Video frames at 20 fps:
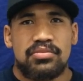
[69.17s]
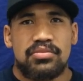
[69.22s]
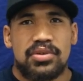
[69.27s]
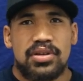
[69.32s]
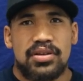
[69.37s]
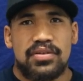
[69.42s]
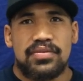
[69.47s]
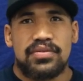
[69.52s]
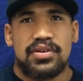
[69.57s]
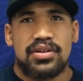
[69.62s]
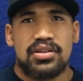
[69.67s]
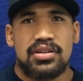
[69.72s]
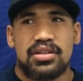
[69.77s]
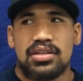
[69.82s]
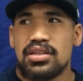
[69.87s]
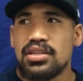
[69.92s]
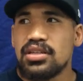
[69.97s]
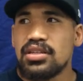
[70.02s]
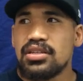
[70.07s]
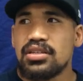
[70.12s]
about
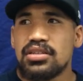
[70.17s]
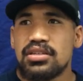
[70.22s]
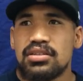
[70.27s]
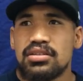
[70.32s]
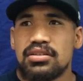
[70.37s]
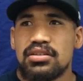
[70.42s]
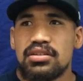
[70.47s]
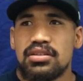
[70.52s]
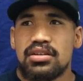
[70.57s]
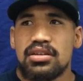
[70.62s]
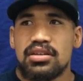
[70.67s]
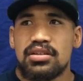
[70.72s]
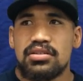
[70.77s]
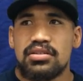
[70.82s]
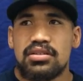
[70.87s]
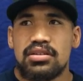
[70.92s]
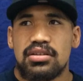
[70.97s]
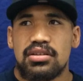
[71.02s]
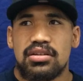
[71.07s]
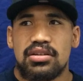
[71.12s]
finally getting it.
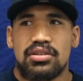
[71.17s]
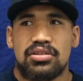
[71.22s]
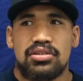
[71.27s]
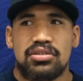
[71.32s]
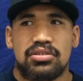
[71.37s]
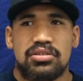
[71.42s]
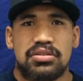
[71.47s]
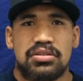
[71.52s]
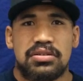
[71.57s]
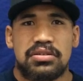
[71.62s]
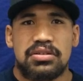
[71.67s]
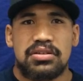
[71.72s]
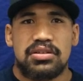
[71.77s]
And I know it